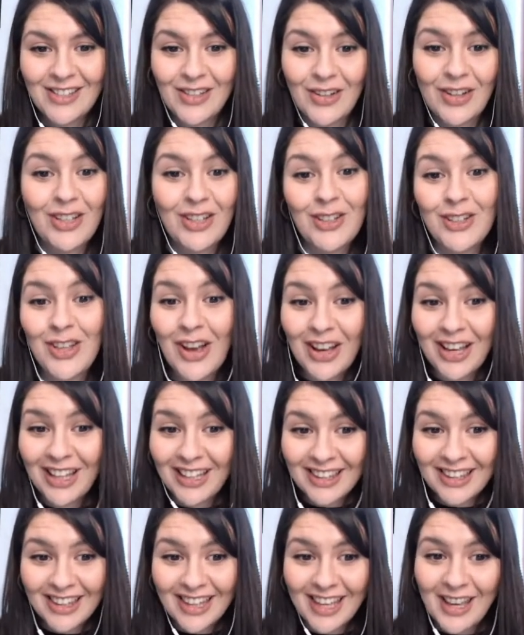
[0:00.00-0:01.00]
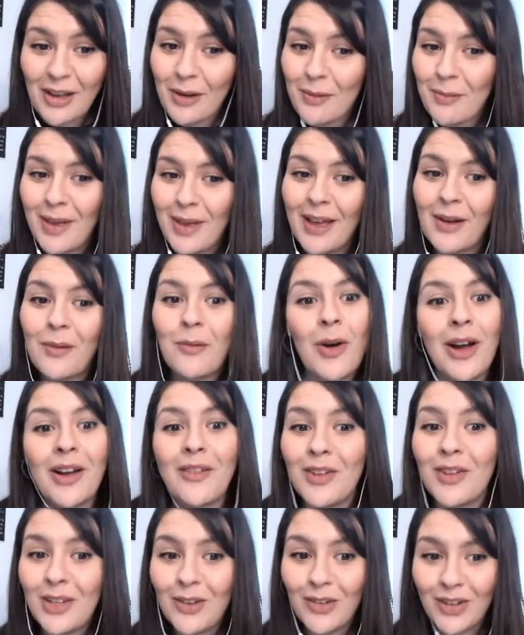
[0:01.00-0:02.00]
so, can you talk a little bit,
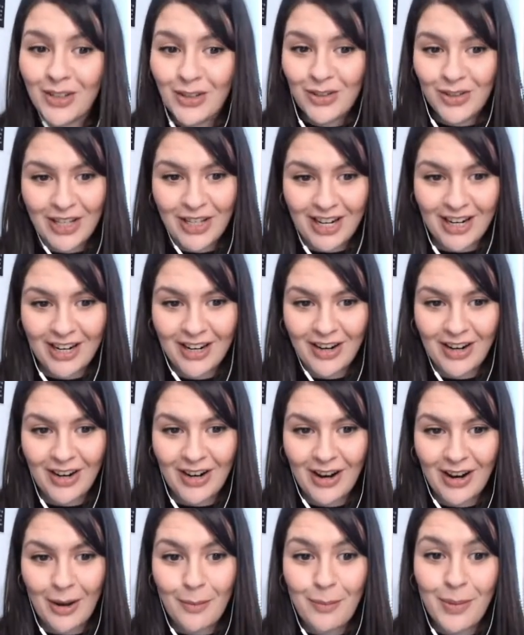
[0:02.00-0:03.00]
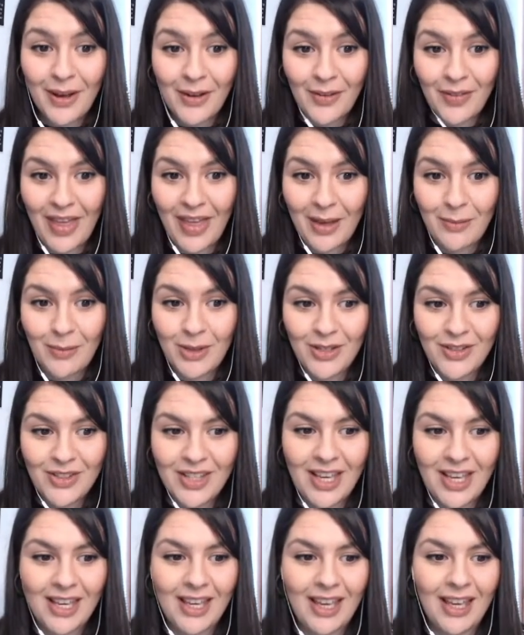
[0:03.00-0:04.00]
whatever you can share about that
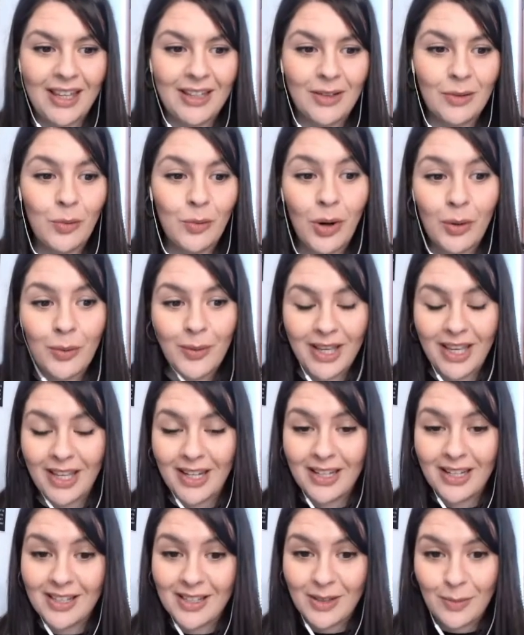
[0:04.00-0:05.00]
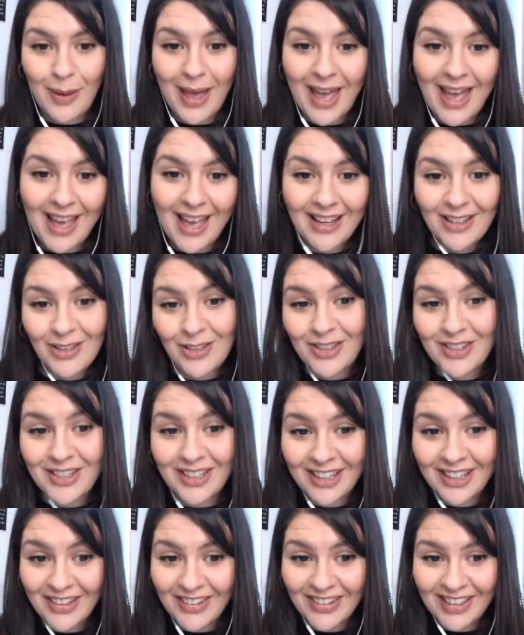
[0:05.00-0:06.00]
music and what we can expect,
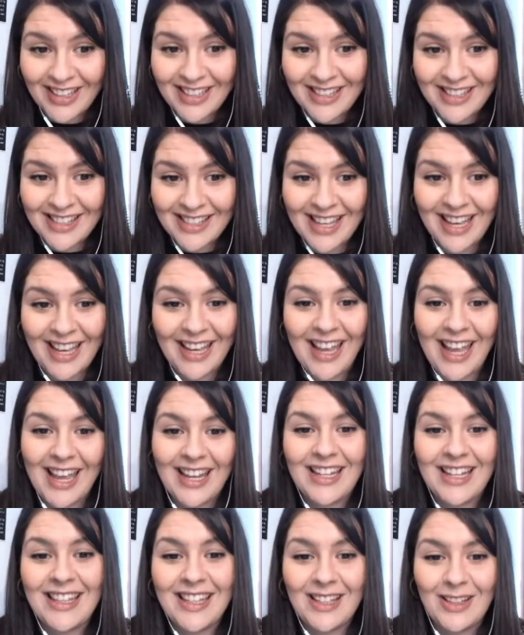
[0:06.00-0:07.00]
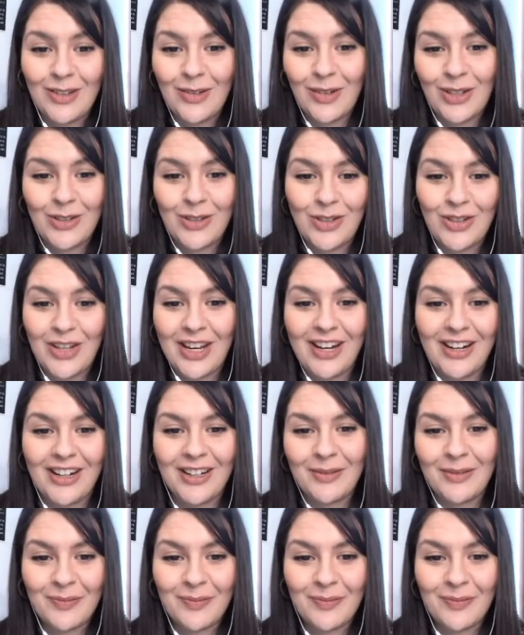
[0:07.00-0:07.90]
just a little insight, anything you can share?